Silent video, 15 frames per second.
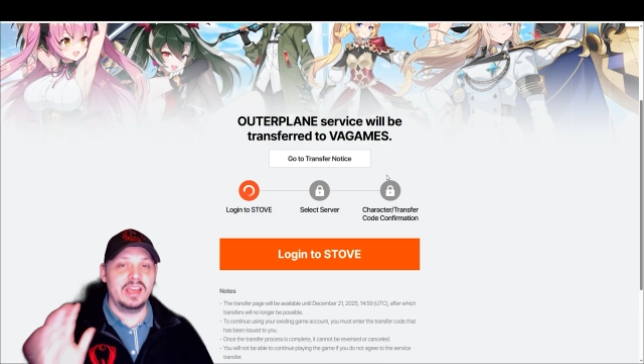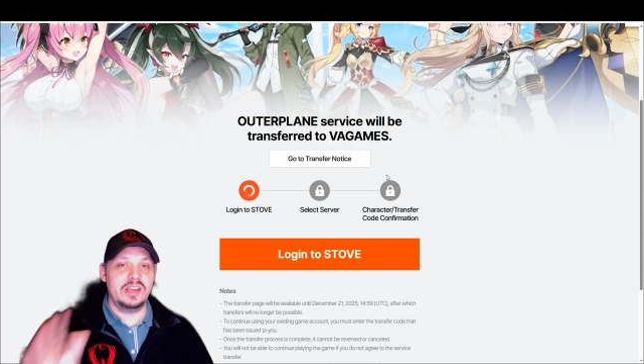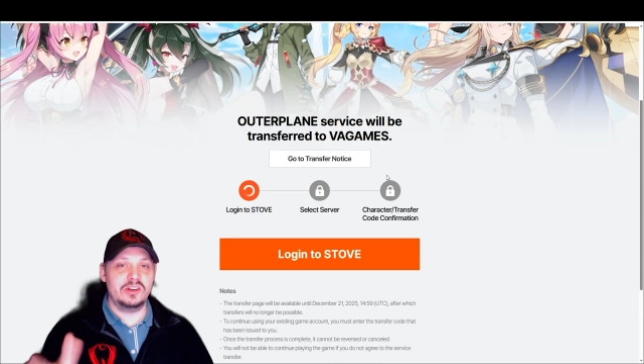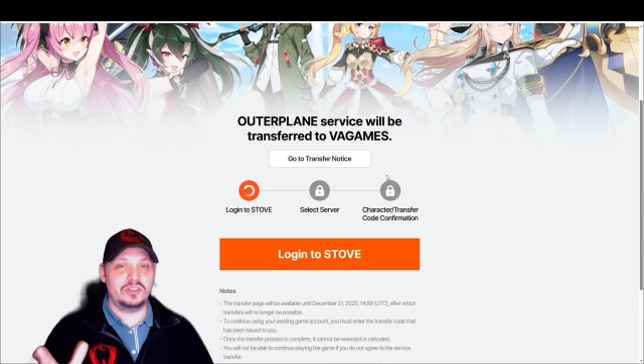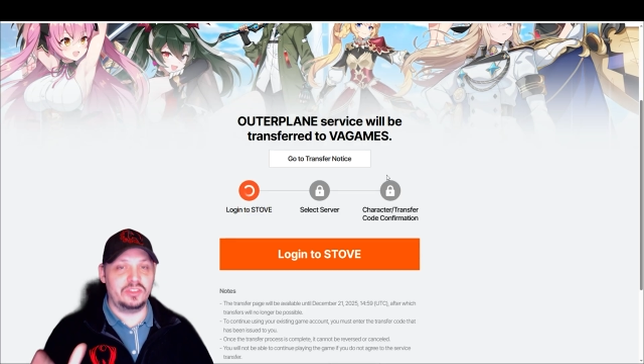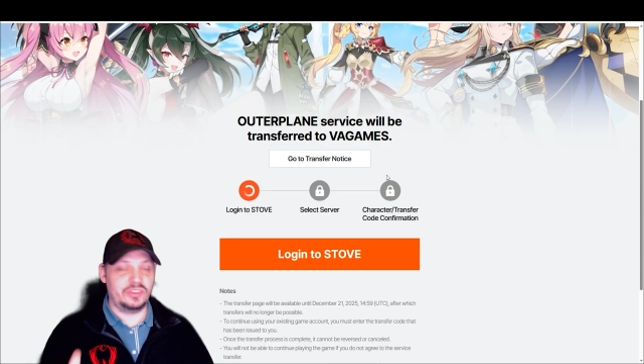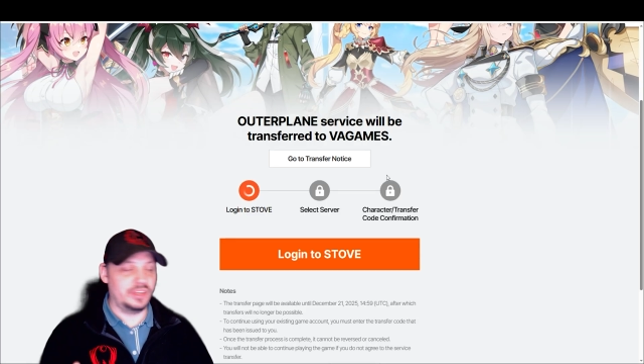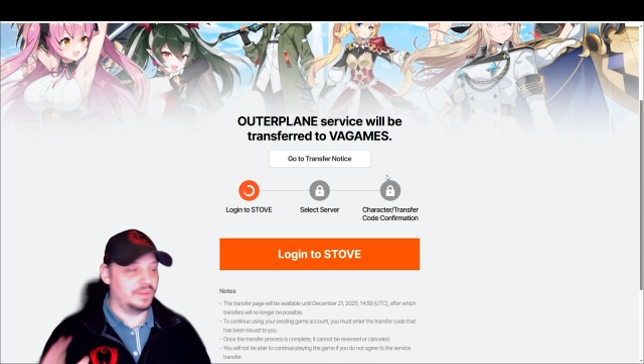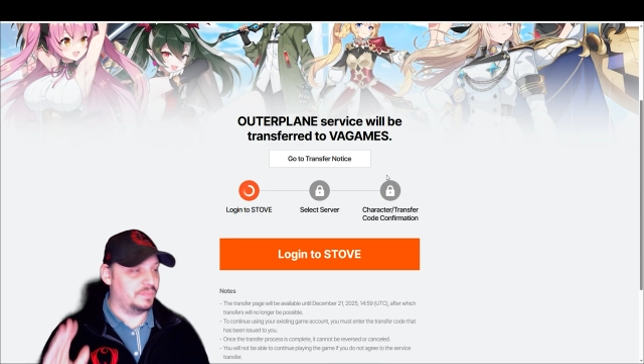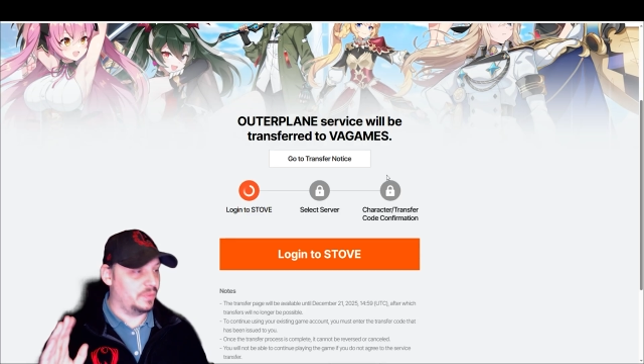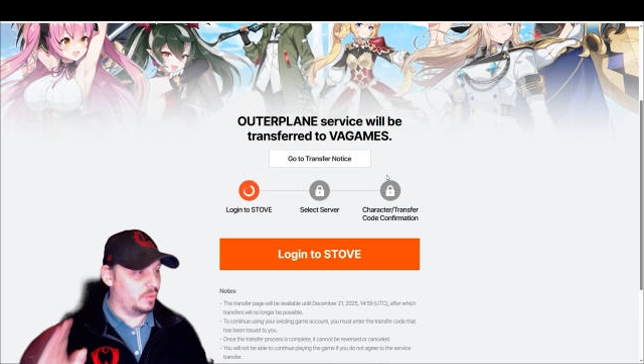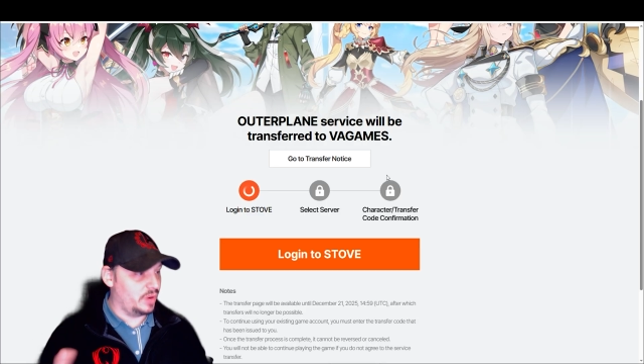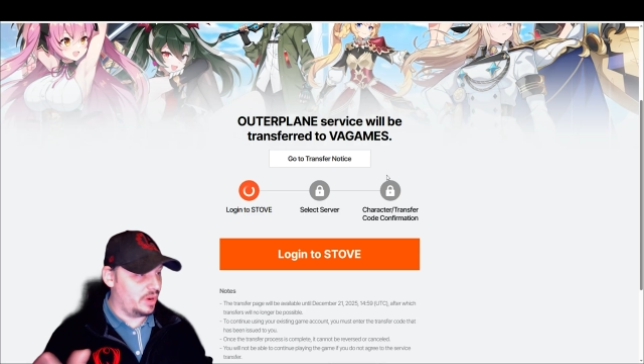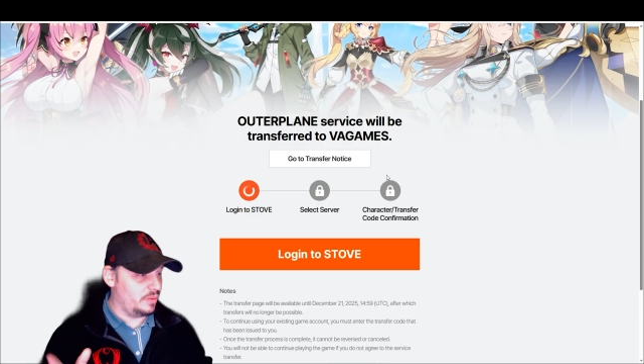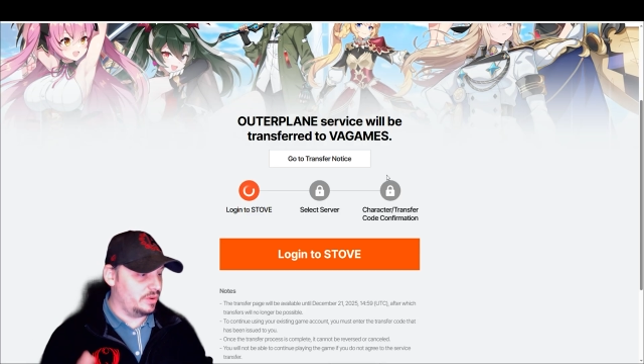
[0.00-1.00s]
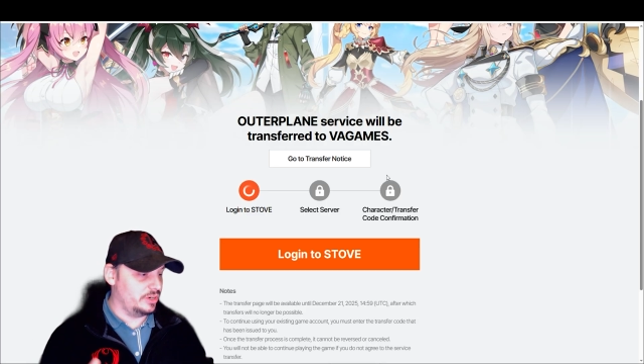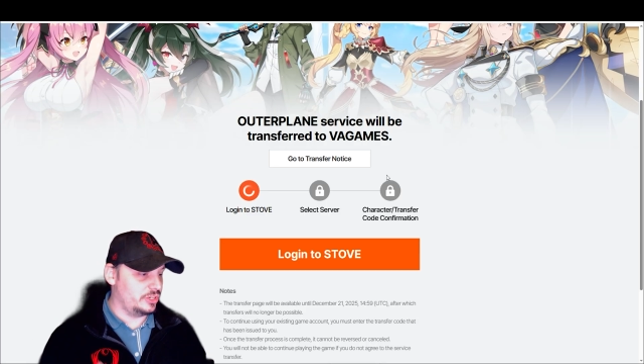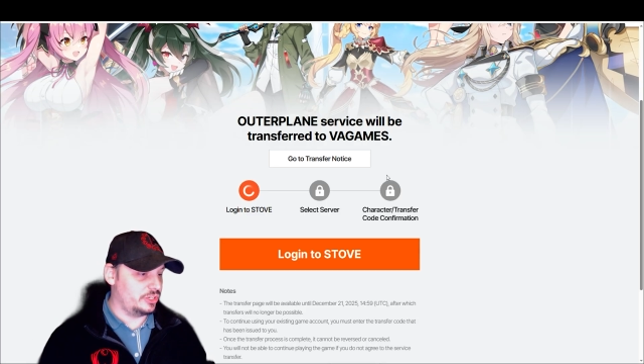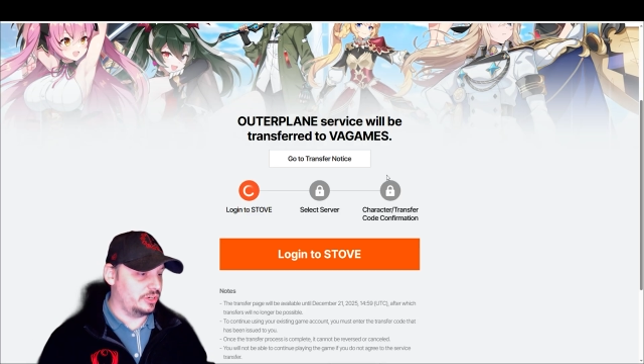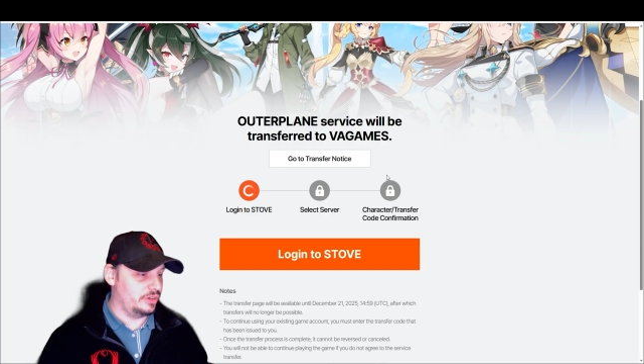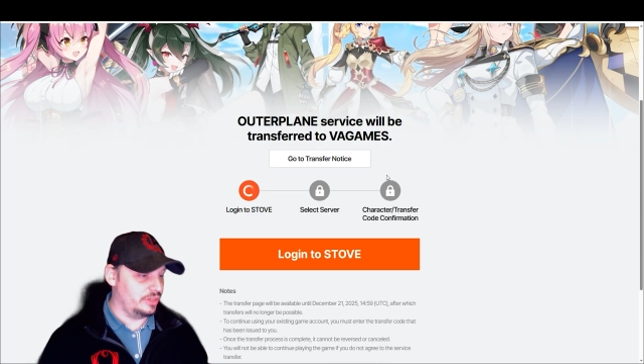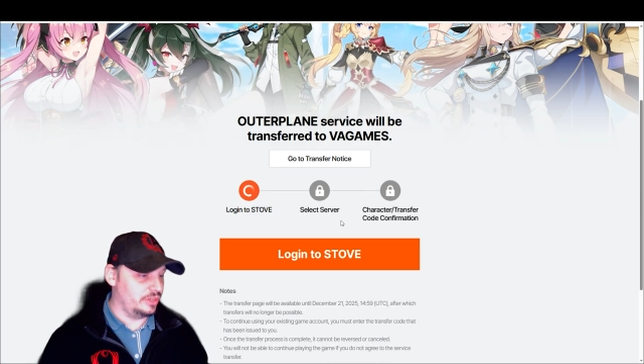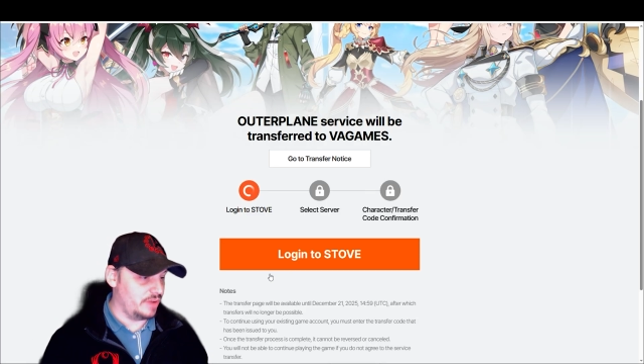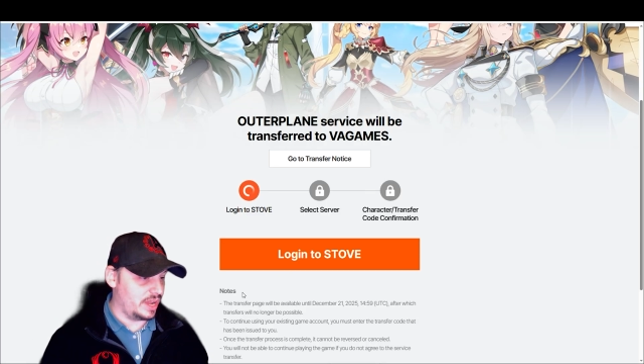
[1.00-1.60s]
Here's the thing. What I want to show you